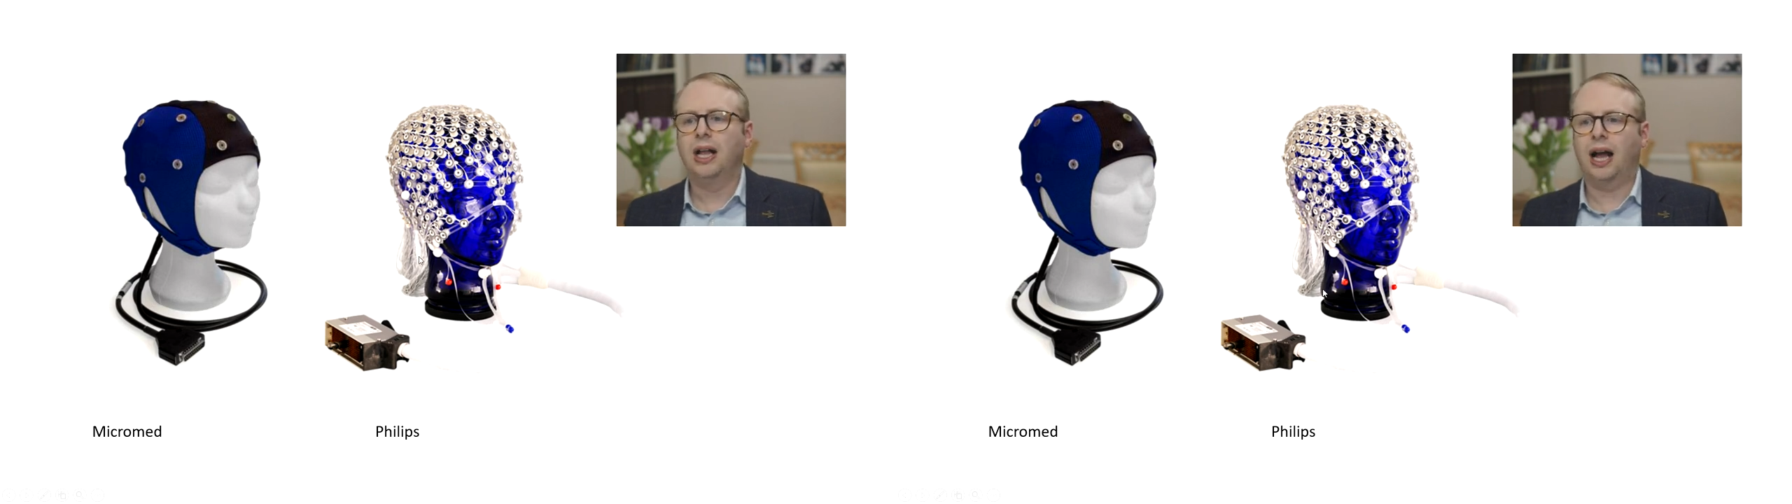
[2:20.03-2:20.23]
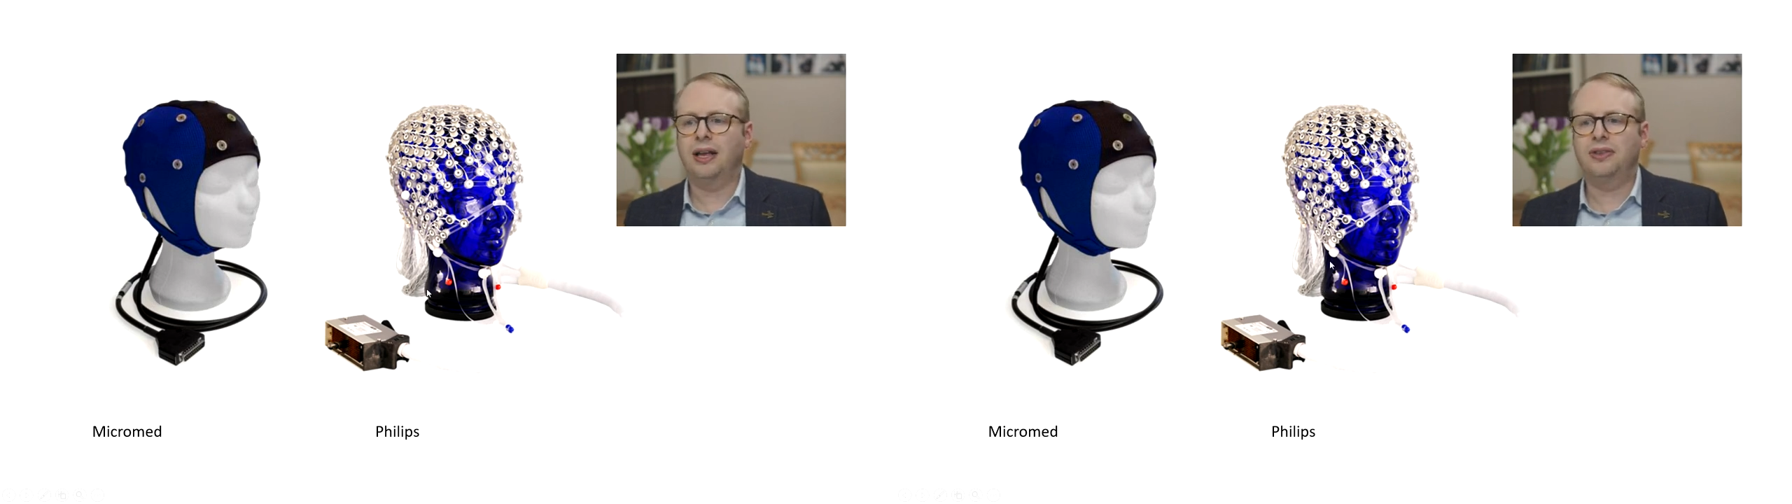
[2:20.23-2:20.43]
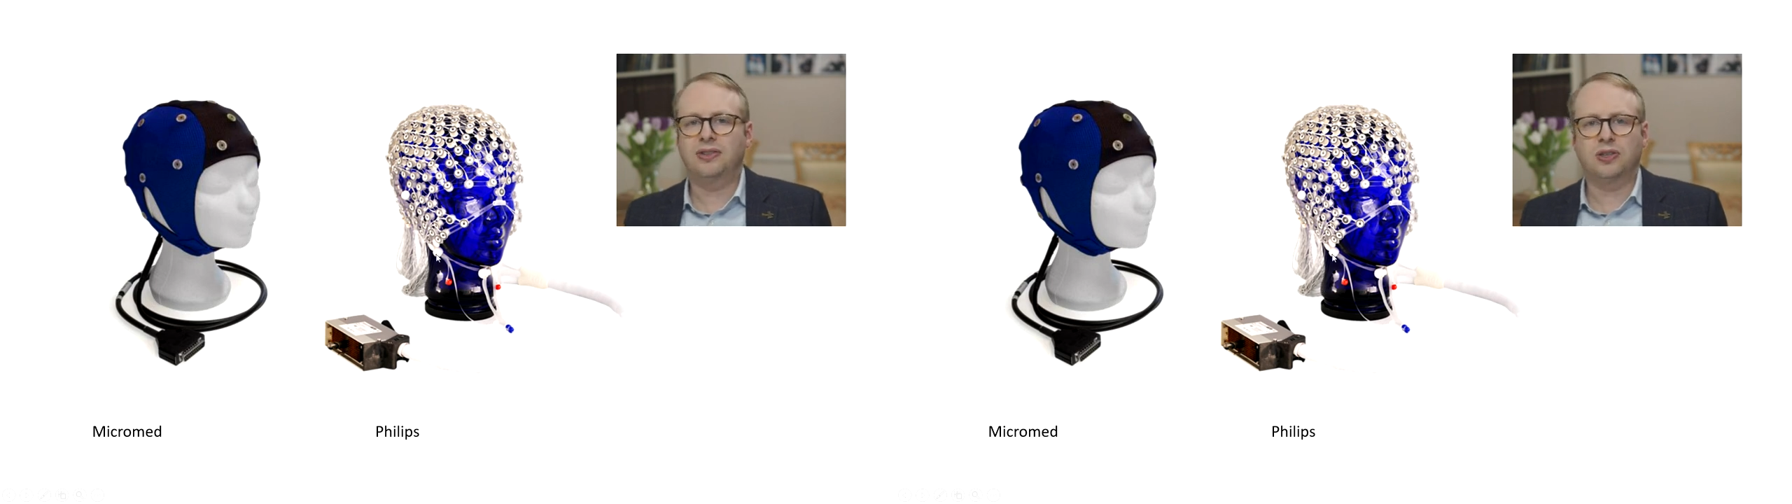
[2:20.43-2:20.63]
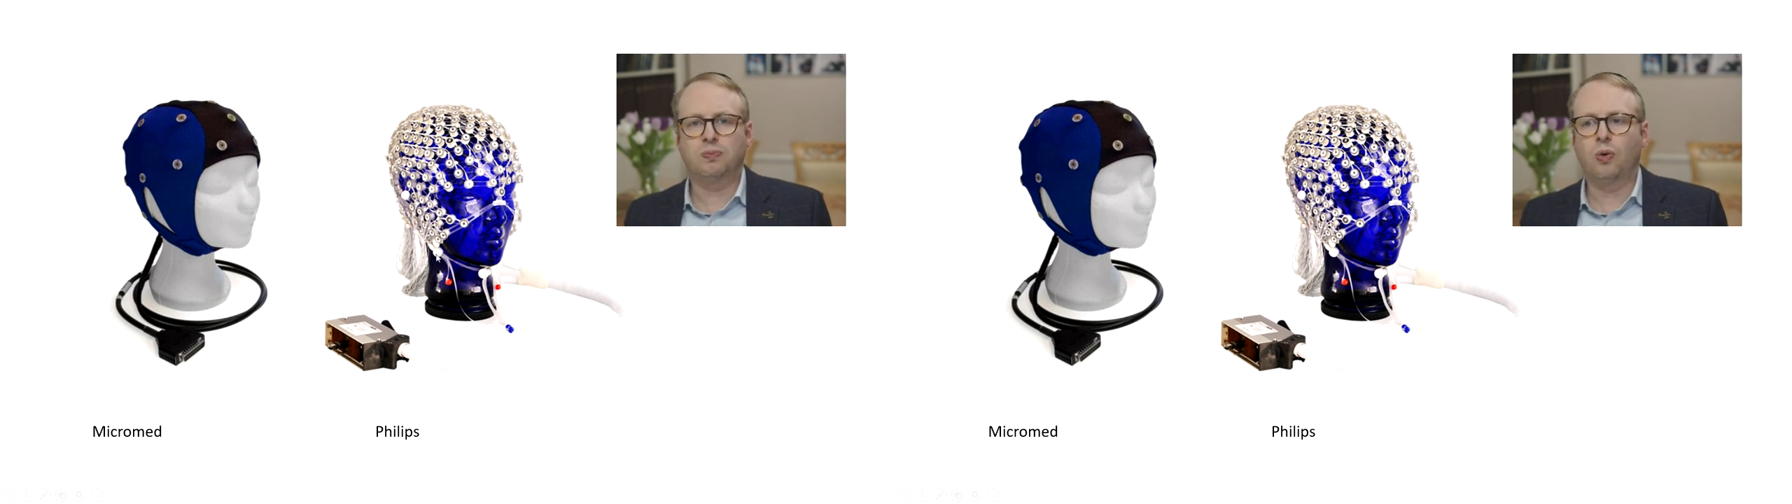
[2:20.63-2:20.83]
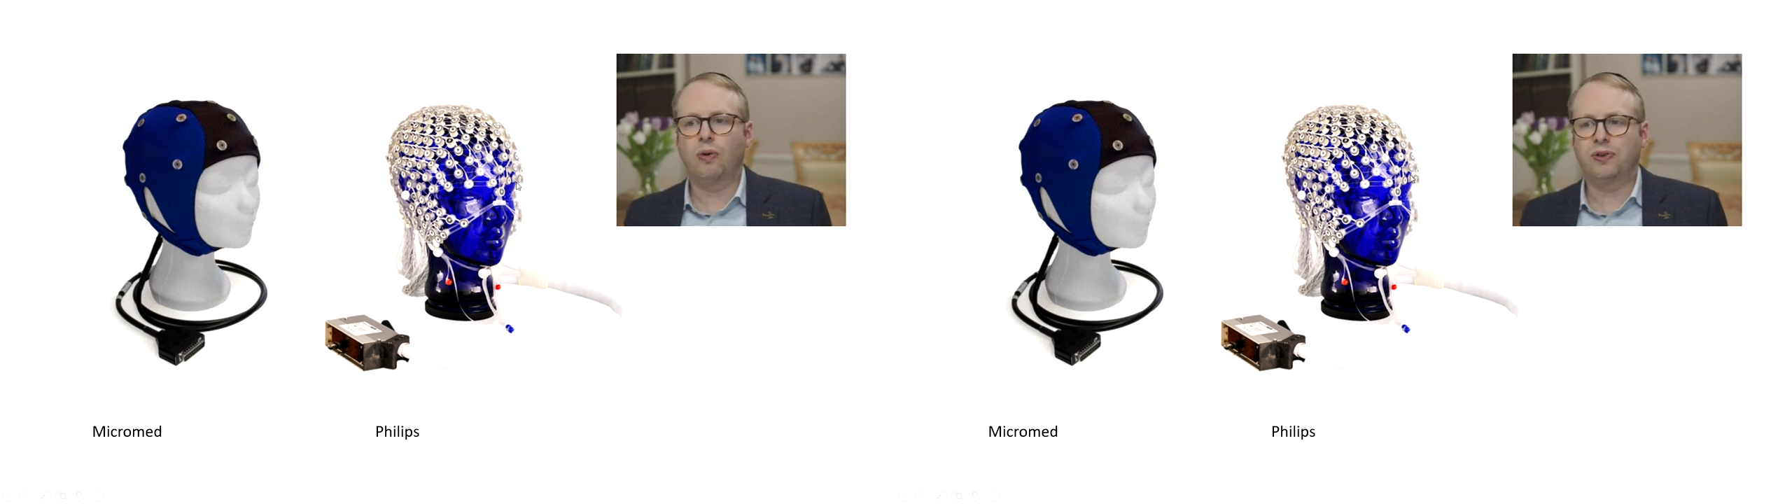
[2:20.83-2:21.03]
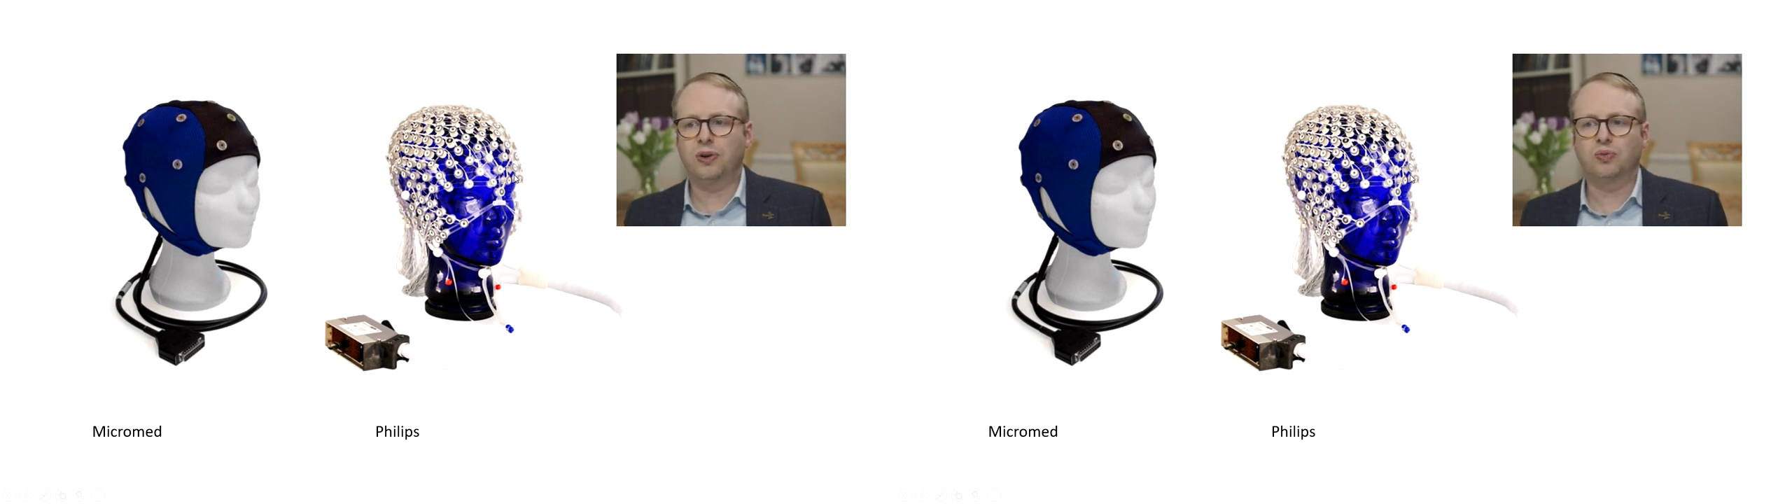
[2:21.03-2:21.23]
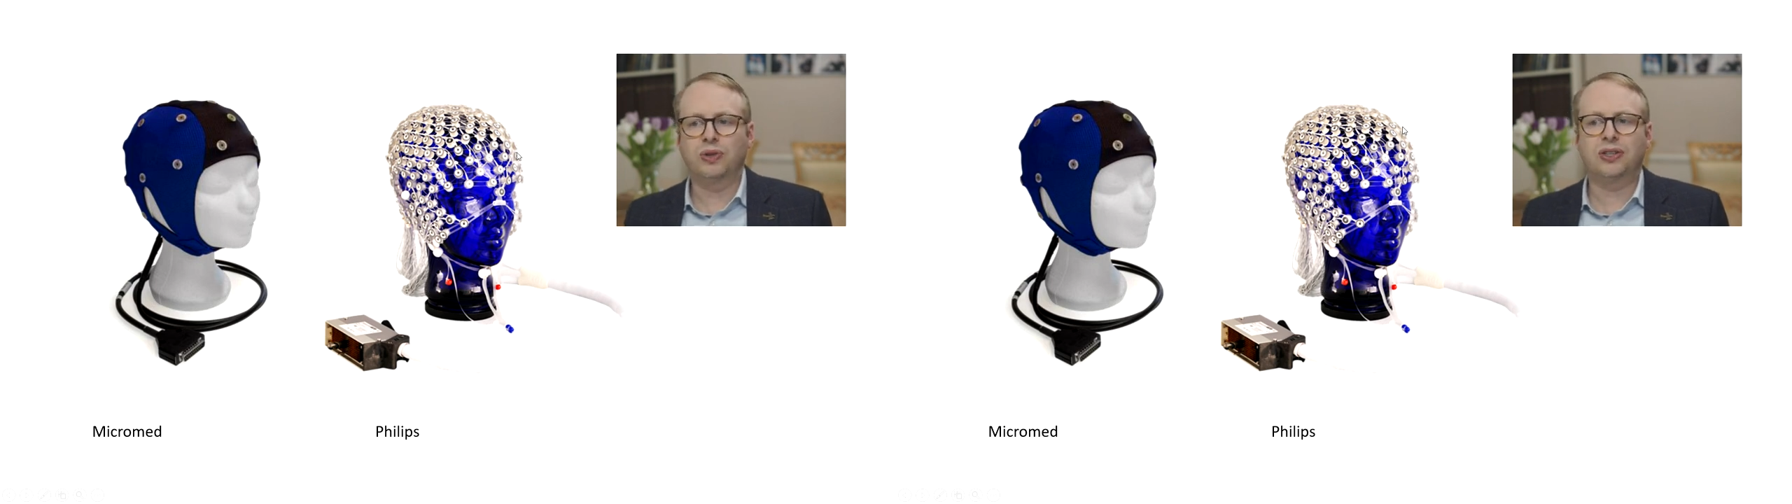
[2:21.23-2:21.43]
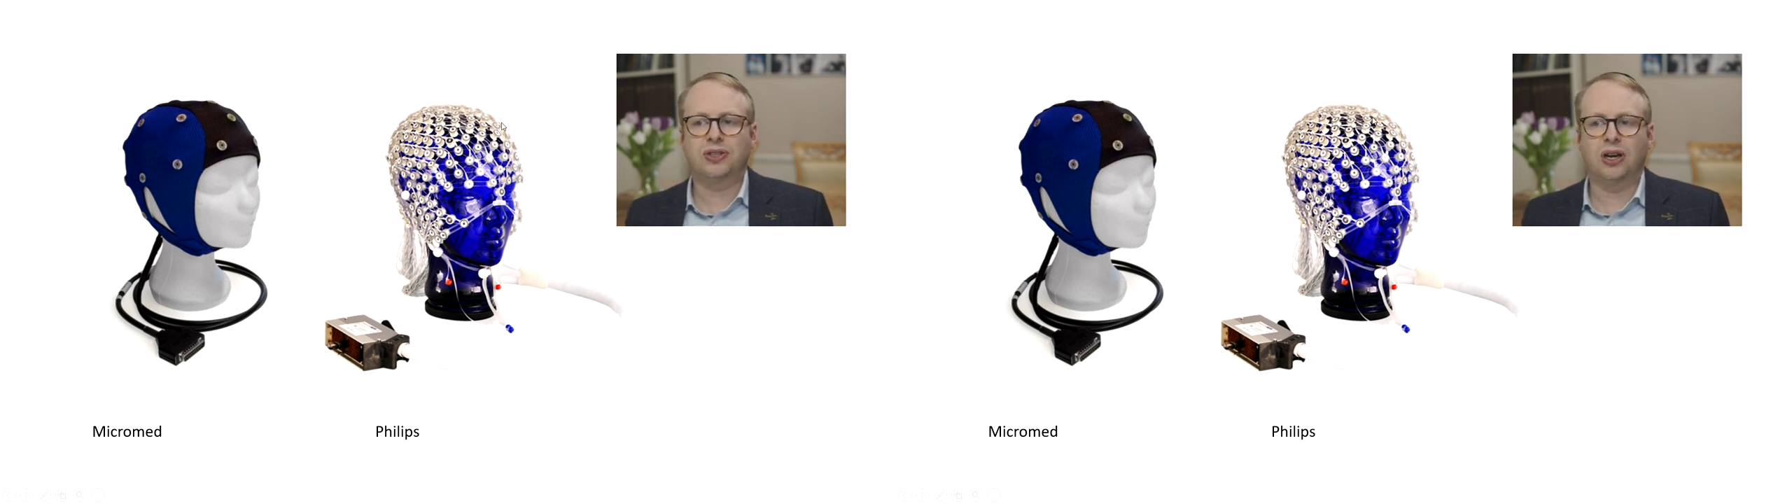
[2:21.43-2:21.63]
And this is more of a
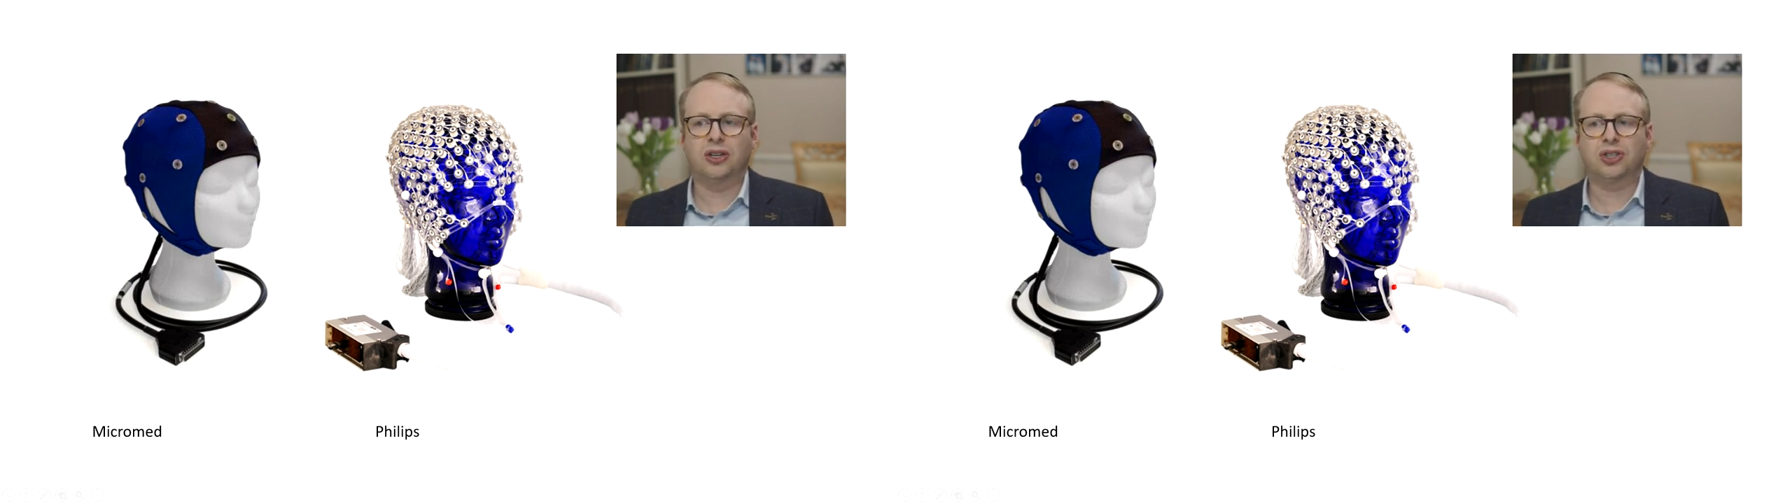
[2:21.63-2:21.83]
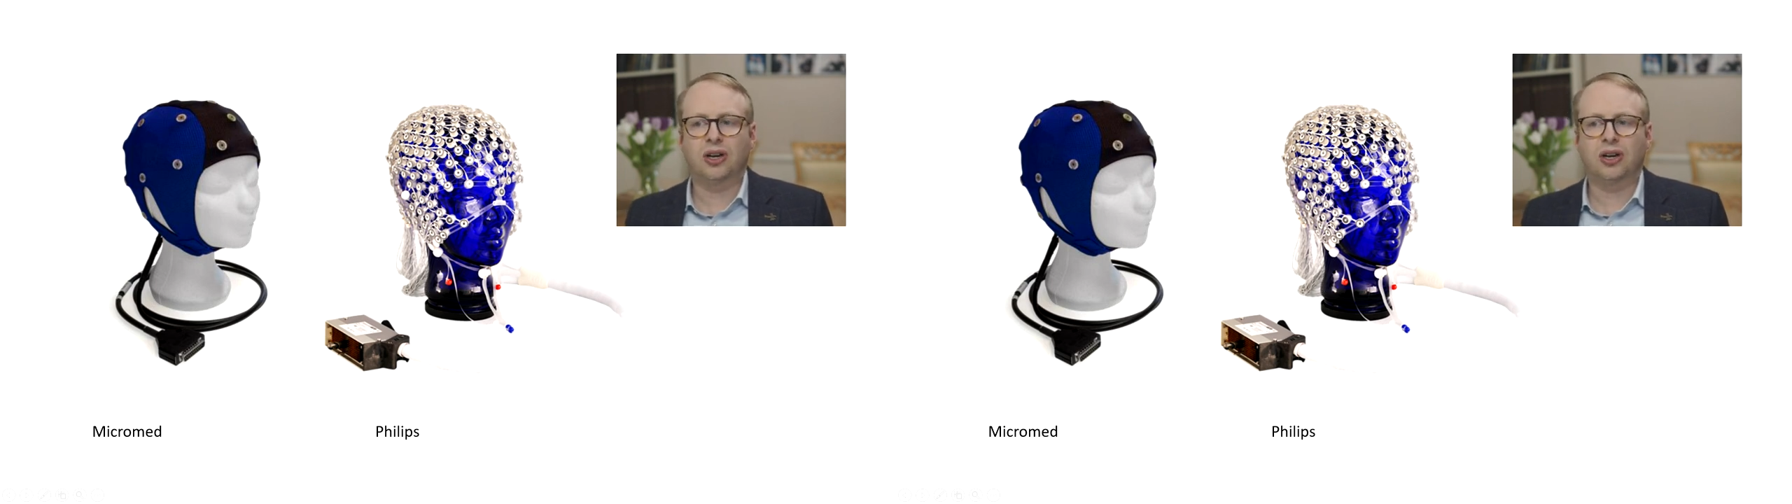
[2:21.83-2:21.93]
research